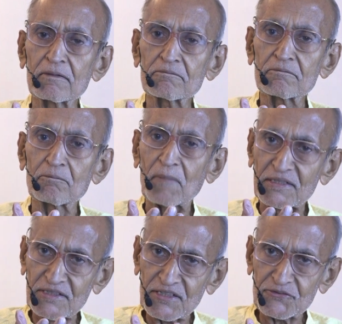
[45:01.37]

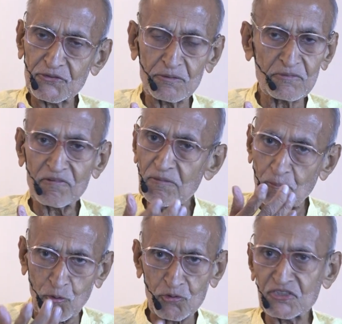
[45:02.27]
Mother and Swami
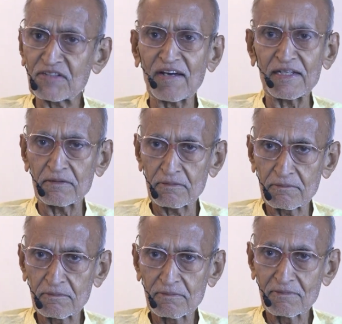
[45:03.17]
were both
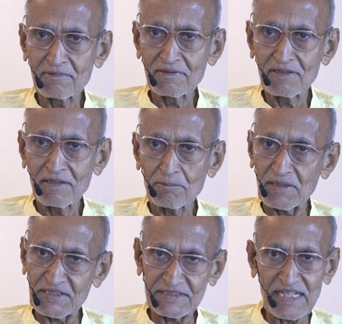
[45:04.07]
divine.
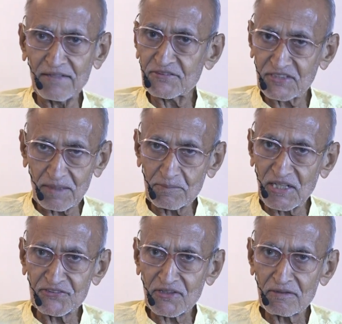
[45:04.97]
But did they have the
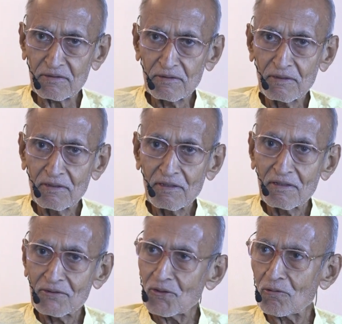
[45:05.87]
same nature?
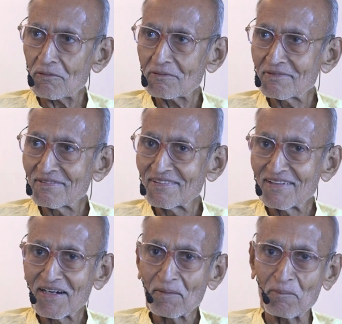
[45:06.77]
No.
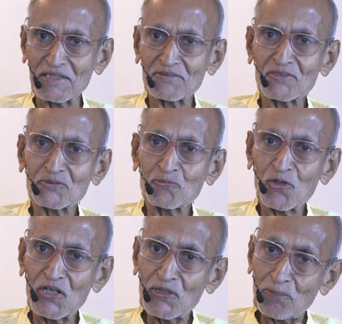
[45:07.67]
Mother
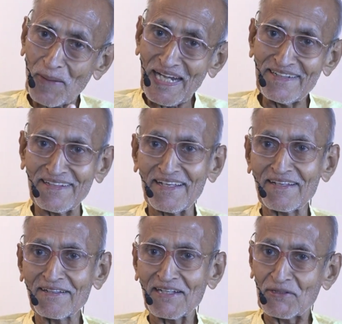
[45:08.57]
was more into
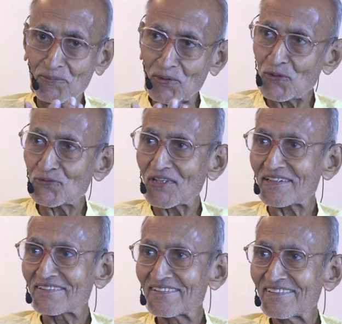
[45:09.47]
painting, into
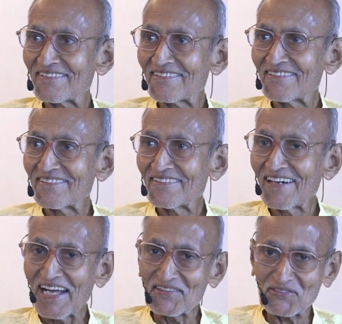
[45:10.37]
music.
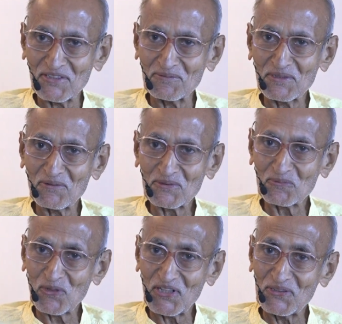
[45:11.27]
And Srimadha
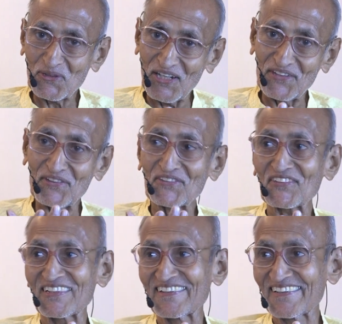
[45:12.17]
was more into
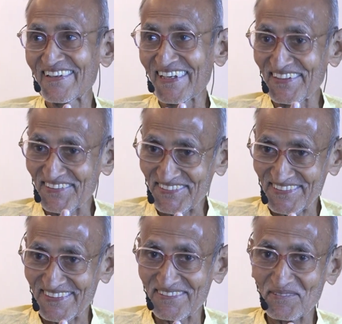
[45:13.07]

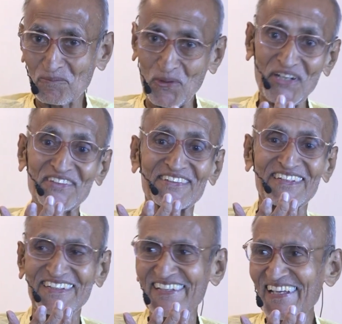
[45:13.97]
literature,
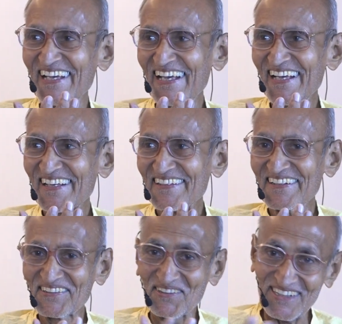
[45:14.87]
poetry.
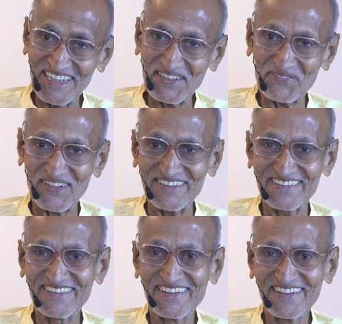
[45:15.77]
Totally
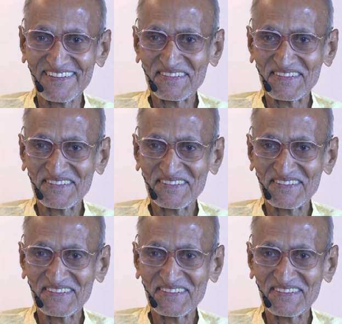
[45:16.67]
different.